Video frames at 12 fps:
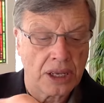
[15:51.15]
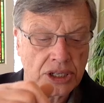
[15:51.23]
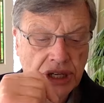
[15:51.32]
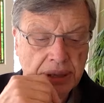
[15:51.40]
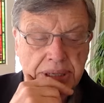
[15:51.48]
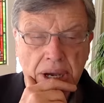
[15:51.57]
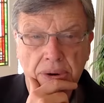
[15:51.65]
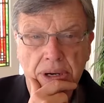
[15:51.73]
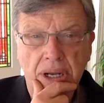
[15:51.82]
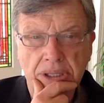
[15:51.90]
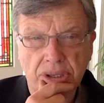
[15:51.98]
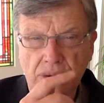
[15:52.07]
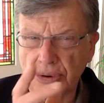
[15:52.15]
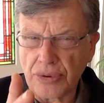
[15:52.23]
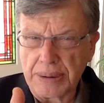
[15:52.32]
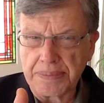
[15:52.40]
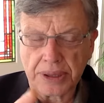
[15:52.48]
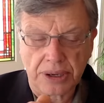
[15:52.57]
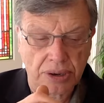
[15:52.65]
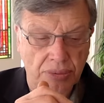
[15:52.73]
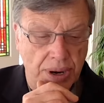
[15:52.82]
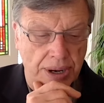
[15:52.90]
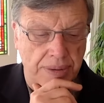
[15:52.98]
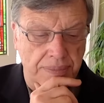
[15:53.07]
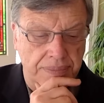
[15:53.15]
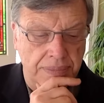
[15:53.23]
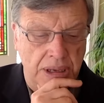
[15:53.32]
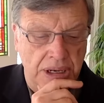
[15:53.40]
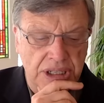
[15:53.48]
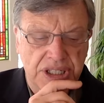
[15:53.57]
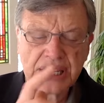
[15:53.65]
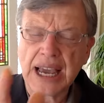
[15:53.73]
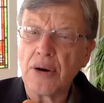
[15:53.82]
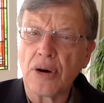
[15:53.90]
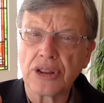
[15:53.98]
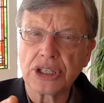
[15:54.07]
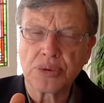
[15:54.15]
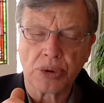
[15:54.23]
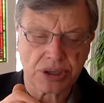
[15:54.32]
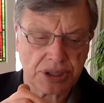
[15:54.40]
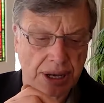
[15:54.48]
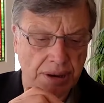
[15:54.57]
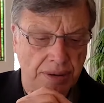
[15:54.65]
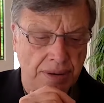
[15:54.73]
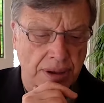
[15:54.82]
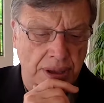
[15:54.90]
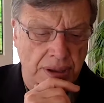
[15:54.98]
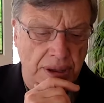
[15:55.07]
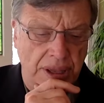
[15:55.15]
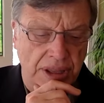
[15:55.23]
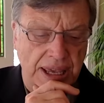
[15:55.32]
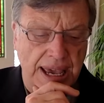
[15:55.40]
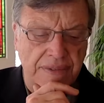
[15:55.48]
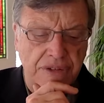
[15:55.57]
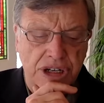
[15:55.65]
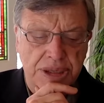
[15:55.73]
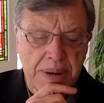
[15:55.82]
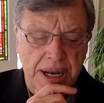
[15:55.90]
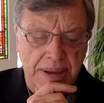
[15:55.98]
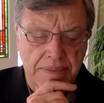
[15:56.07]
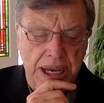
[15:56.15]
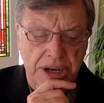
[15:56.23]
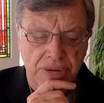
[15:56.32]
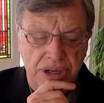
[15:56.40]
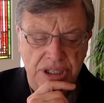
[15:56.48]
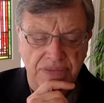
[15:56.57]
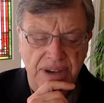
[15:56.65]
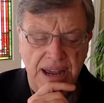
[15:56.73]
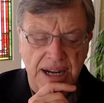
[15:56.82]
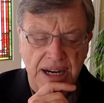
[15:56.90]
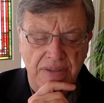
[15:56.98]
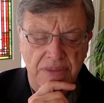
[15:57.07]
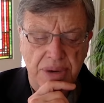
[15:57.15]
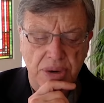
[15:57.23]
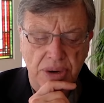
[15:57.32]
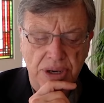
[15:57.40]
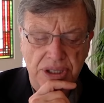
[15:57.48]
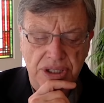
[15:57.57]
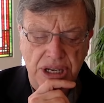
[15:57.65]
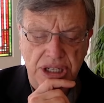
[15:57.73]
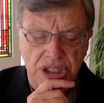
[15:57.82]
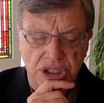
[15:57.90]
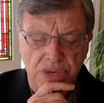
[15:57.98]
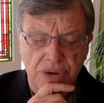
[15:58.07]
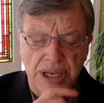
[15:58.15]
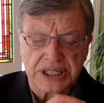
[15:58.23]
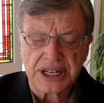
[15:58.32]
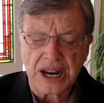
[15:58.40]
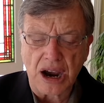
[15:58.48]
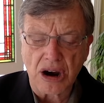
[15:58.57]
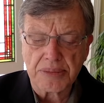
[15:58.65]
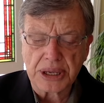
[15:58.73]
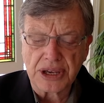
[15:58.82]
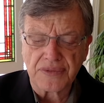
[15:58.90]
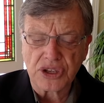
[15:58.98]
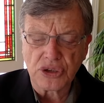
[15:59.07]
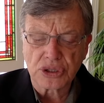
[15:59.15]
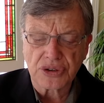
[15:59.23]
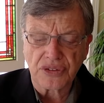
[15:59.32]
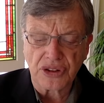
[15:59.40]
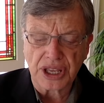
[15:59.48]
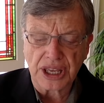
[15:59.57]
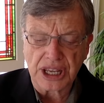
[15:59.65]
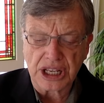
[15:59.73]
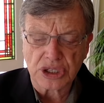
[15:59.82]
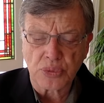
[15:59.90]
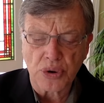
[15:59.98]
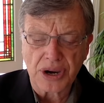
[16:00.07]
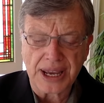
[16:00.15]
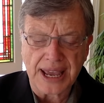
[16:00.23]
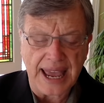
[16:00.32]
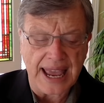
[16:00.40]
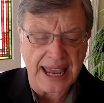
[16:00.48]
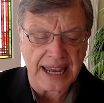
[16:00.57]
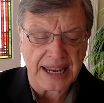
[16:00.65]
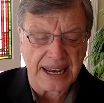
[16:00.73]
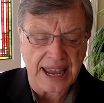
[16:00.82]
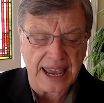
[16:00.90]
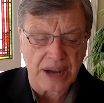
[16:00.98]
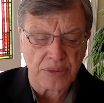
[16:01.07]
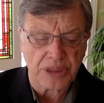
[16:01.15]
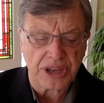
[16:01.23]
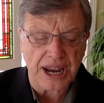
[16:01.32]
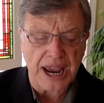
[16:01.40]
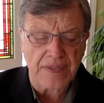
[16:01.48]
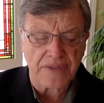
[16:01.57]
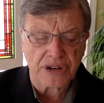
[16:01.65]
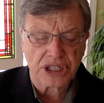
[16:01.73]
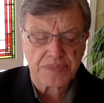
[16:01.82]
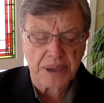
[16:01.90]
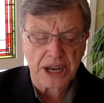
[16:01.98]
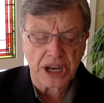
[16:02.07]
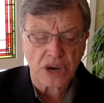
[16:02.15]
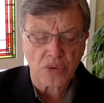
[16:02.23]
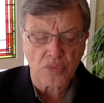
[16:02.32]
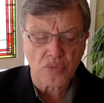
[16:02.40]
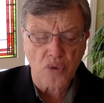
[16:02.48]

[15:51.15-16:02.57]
James Howard Kunstler, great political writer. Do you see how all this works now? The ever-expanding matrix of non-government organizations creates an army of useful idiots working hand in hand with an ever-expanding